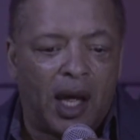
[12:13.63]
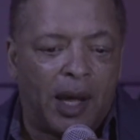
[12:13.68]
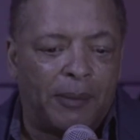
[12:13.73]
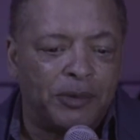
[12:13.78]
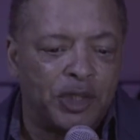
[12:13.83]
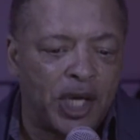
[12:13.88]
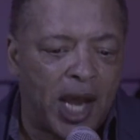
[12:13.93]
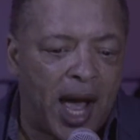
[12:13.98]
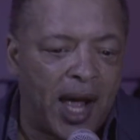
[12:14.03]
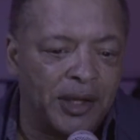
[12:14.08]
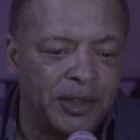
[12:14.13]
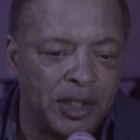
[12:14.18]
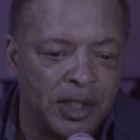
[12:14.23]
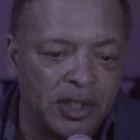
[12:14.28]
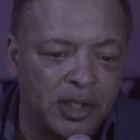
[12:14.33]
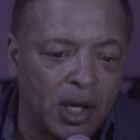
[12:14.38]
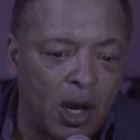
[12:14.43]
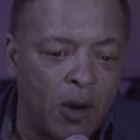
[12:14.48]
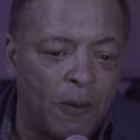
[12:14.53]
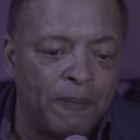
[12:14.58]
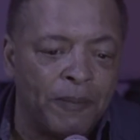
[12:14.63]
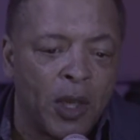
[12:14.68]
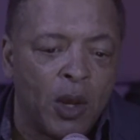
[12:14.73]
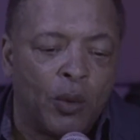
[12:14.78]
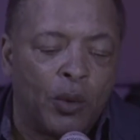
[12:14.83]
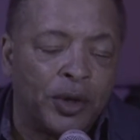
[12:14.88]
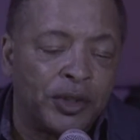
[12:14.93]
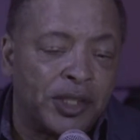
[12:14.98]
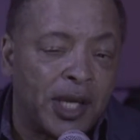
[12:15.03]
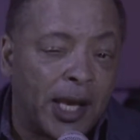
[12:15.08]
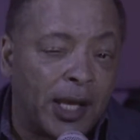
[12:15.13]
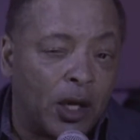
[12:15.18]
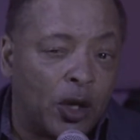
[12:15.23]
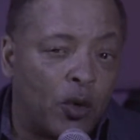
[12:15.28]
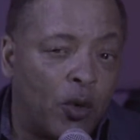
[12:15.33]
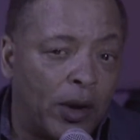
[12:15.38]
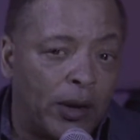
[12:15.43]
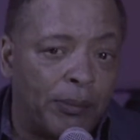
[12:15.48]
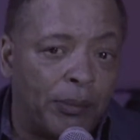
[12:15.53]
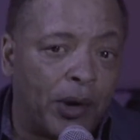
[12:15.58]
challenges. So we're going to take a
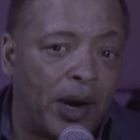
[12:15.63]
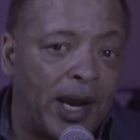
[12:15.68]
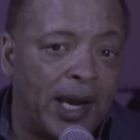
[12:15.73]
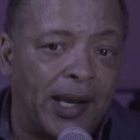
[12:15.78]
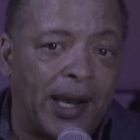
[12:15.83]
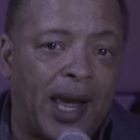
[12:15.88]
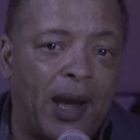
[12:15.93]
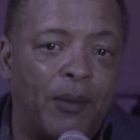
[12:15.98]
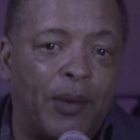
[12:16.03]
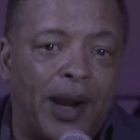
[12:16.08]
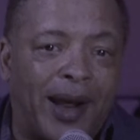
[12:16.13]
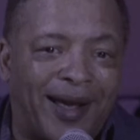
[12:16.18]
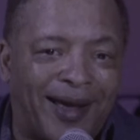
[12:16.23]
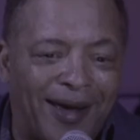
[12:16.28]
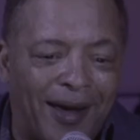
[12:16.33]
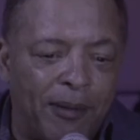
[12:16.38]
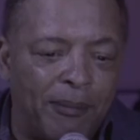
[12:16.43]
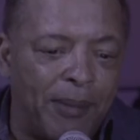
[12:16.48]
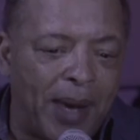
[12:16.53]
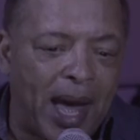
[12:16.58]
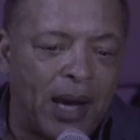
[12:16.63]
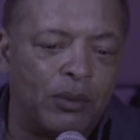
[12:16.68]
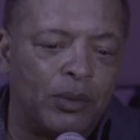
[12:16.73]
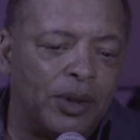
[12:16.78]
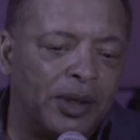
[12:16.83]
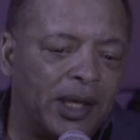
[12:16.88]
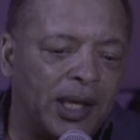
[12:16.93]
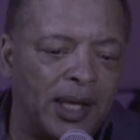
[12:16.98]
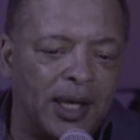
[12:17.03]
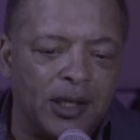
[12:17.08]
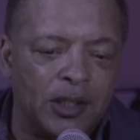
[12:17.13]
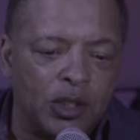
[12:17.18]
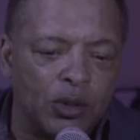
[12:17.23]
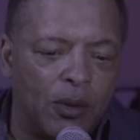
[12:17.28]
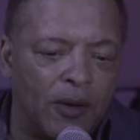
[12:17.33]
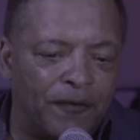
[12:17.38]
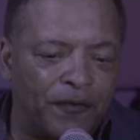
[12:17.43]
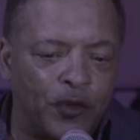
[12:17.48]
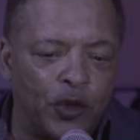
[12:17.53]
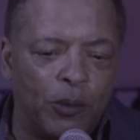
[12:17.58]
quick break, and when I come back, I'm going to get
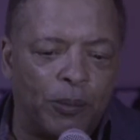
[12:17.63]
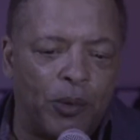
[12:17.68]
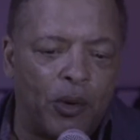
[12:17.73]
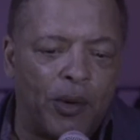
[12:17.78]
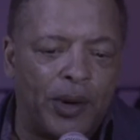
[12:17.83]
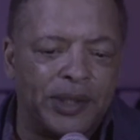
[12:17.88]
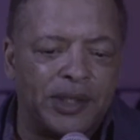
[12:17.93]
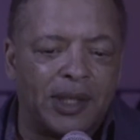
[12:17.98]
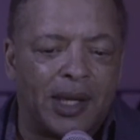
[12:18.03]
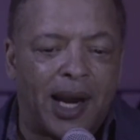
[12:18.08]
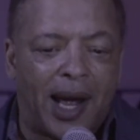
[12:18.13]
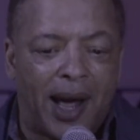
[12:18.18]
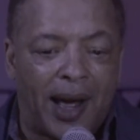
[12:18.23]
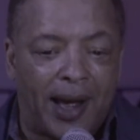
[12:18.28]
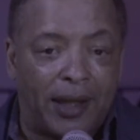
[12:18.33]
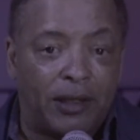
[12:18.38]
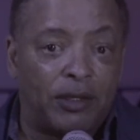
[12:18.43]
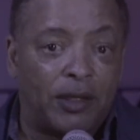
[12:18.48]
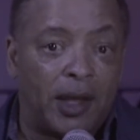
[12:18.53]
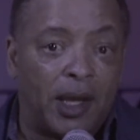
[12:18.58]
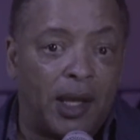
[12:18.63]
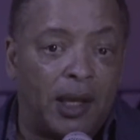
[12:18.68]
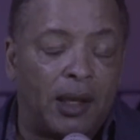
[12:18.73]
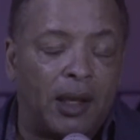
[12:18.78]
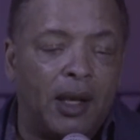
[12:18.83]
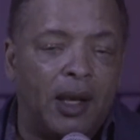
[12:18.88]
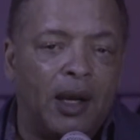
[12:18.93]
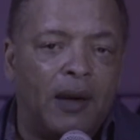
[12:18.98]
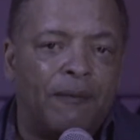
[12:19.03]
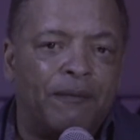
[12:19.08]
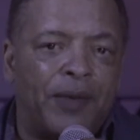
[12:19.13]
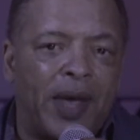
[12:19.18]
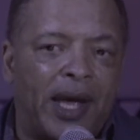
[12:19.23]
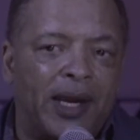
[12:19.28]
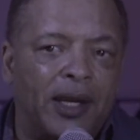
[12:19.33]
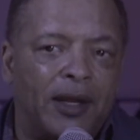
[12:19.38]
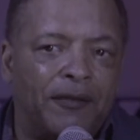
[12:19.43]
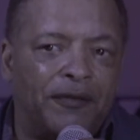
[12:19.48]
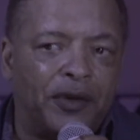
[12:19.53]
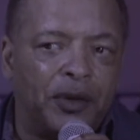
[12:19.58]
into a few points that I think
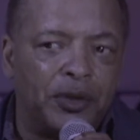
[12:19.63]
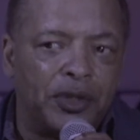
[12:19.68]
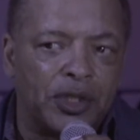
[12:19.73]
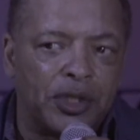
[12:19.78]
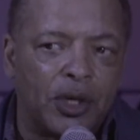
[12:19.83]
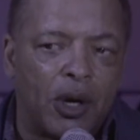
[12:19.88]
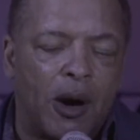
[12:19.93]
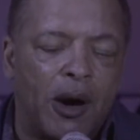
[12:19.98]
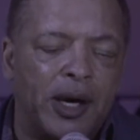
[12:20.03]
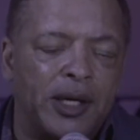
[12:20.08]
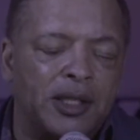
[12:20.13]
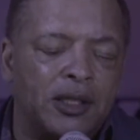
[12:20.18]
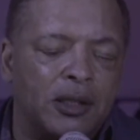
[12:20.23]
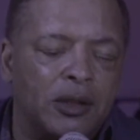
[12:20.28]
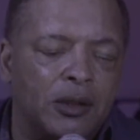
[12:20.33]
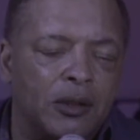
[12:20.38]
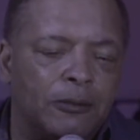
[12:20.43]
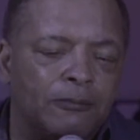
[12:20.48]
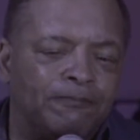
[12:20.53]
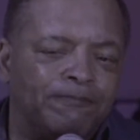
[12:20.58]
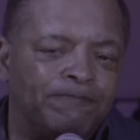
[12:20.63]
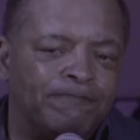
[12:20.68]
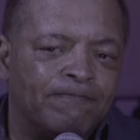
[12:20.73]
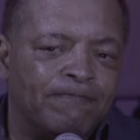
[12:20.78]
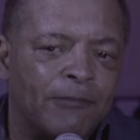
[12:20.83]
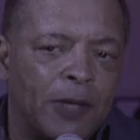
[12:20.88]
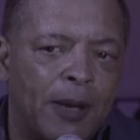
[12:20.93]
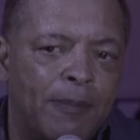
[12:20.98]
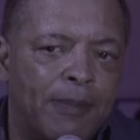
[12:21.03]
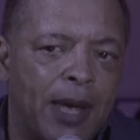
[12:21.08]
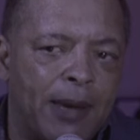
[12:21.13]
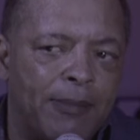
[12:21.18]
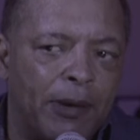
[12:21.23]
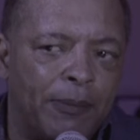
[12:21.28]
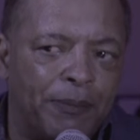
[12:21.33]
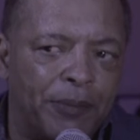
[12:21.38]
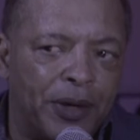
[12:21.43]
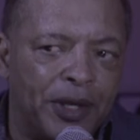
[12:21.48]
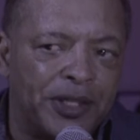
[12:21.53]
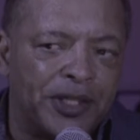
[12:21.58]
that if you start to maybe
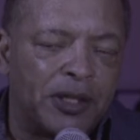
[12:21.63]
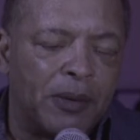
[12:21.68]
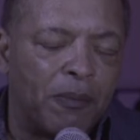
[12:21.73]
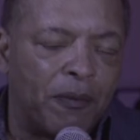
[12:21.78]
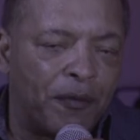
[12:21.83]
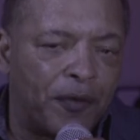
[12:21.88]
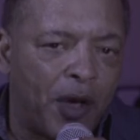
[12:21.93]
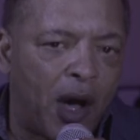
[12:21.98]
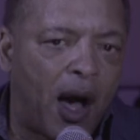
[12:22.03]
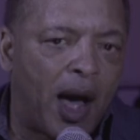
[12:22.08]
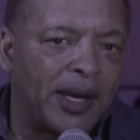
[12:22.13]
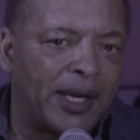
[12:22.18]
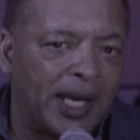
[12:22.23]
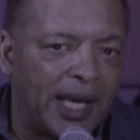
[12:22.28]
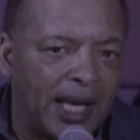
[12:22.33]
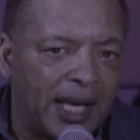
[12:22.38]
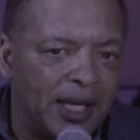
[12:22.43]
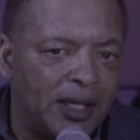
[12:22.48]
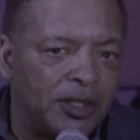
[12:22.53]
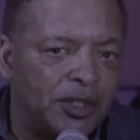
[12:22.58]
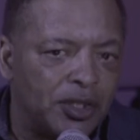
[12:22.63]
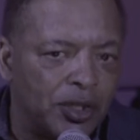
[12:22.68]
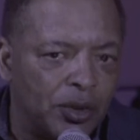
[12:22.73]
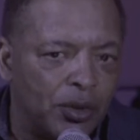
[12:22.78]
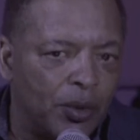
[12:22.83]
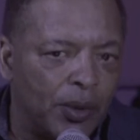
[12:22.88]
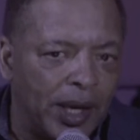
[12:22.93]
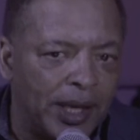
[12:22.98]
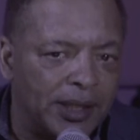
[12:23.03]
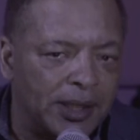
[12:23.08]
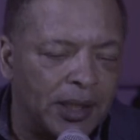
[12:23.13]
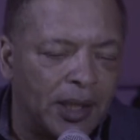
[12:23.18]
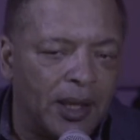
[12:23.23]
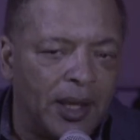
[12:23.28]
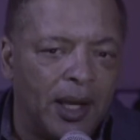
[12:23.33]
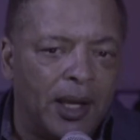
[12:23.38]
put some thought into it,